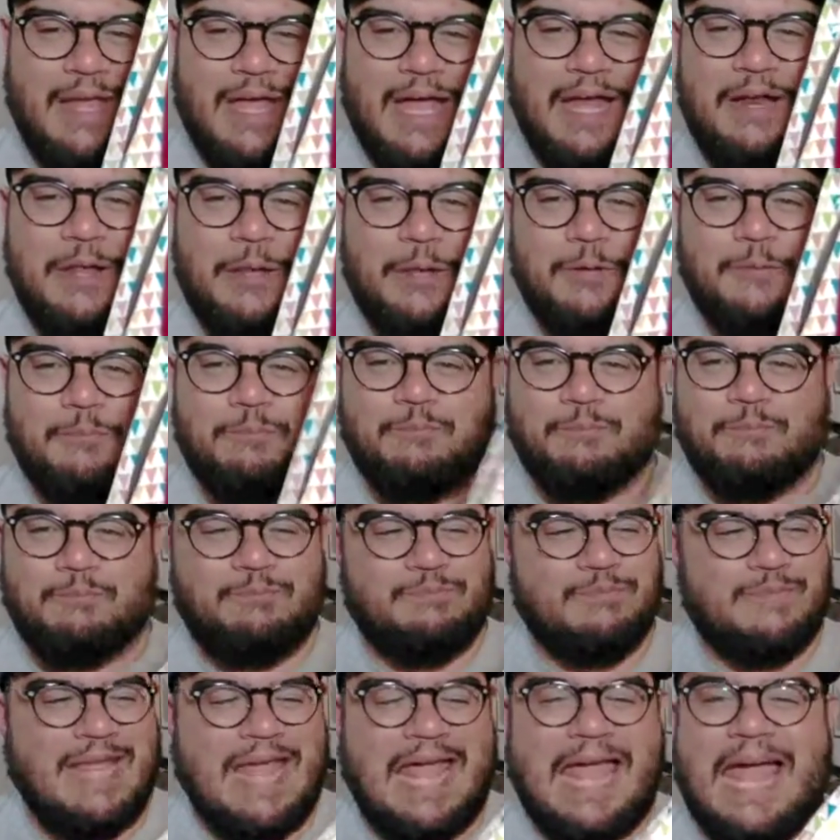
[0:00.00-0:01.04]
another
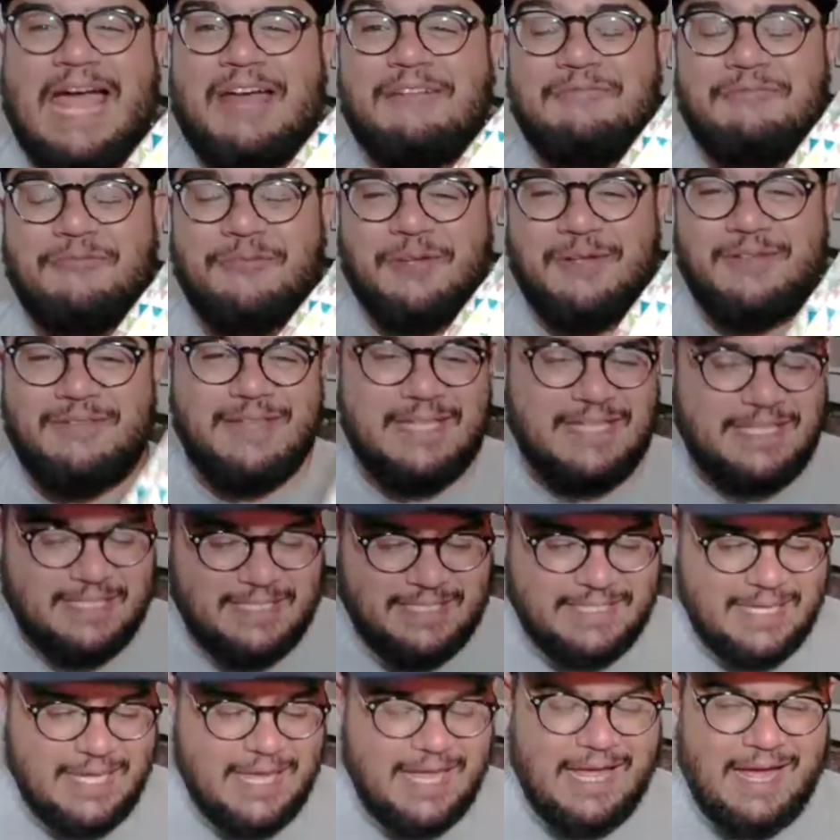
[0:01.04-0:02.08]
handful of
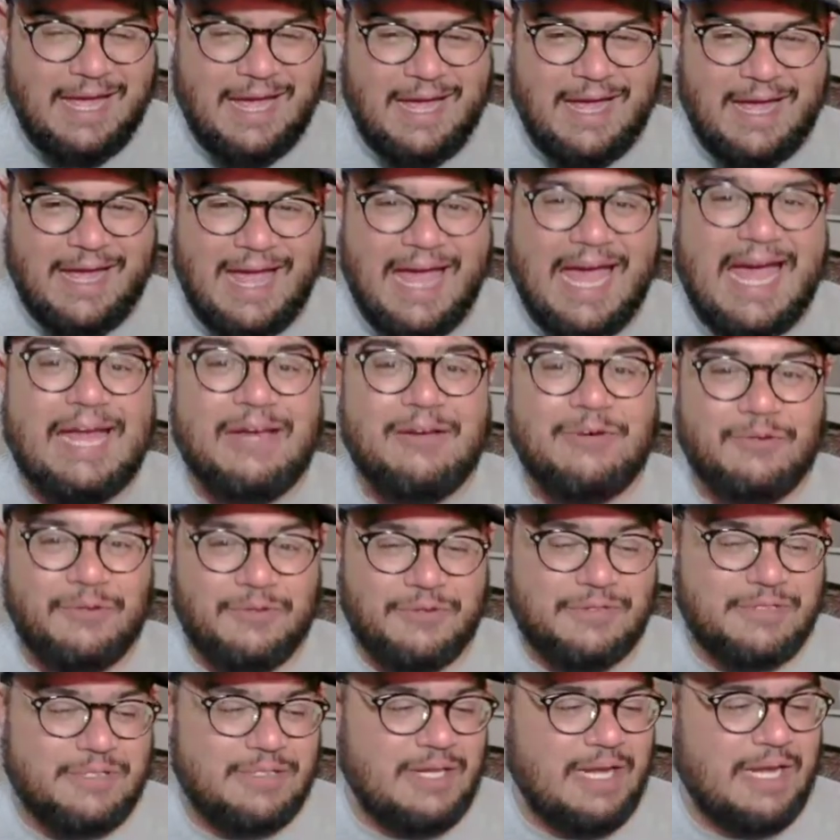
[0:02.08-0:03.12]
these
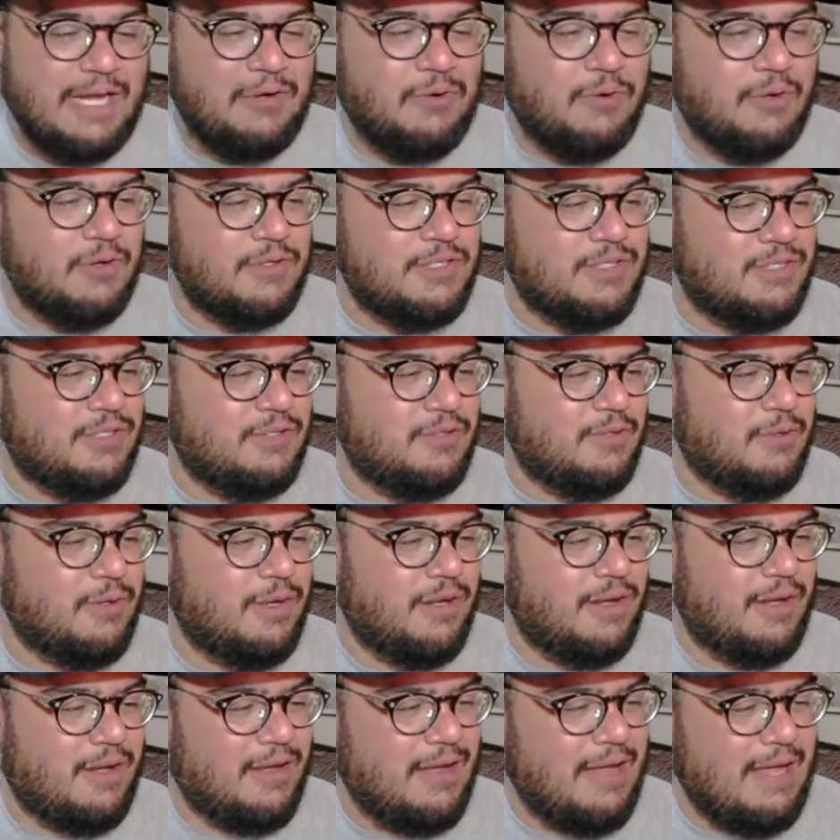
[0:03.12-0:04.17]
handles in order
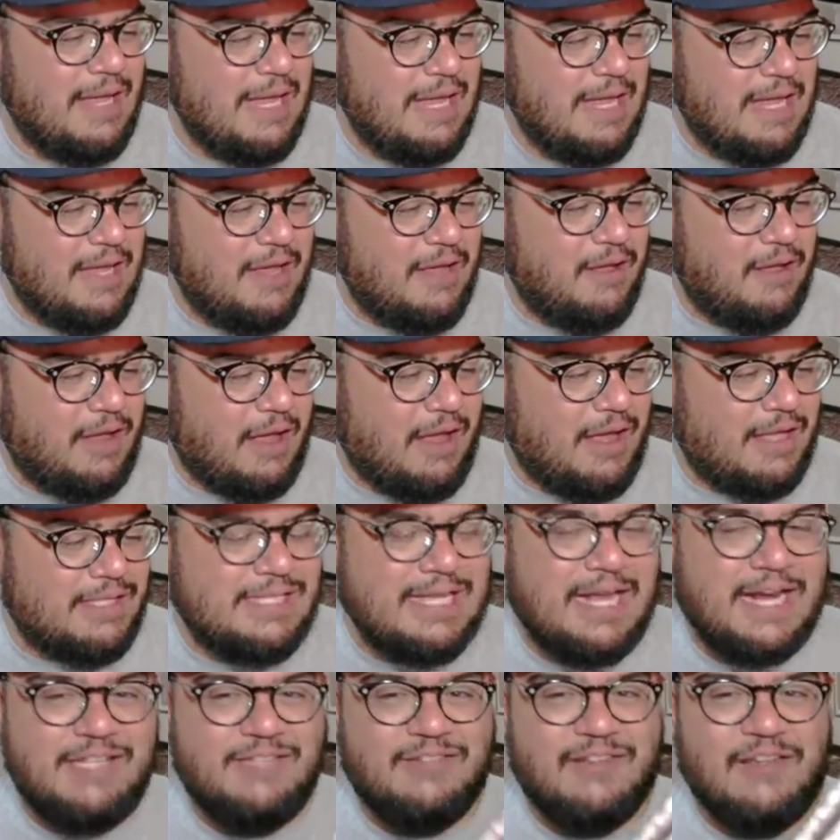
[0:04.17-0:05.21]
to
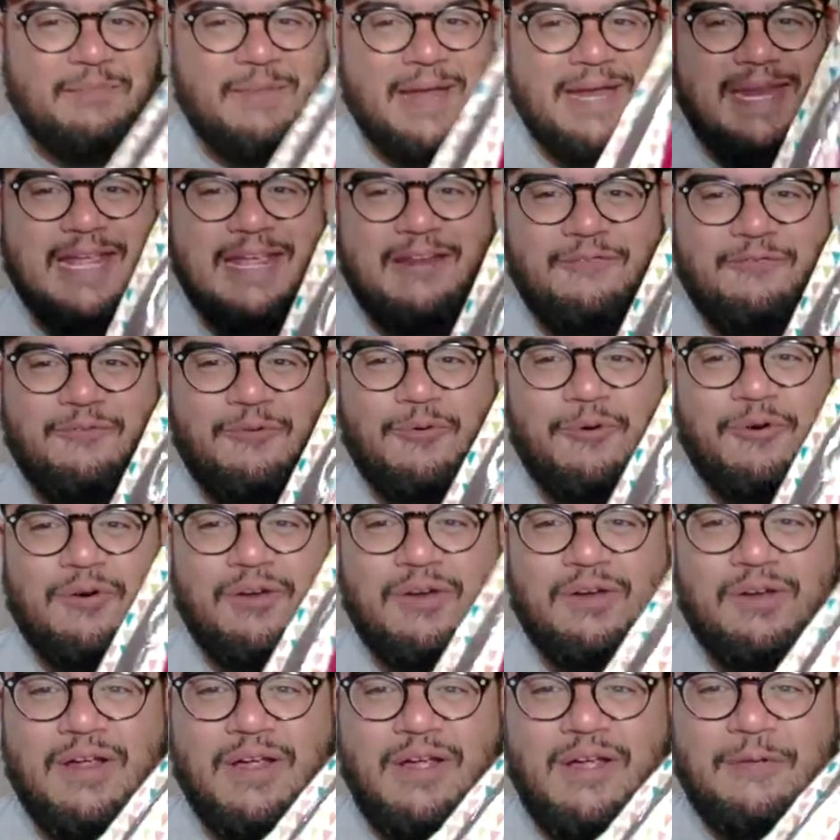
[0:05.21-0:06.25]
satisfy my need for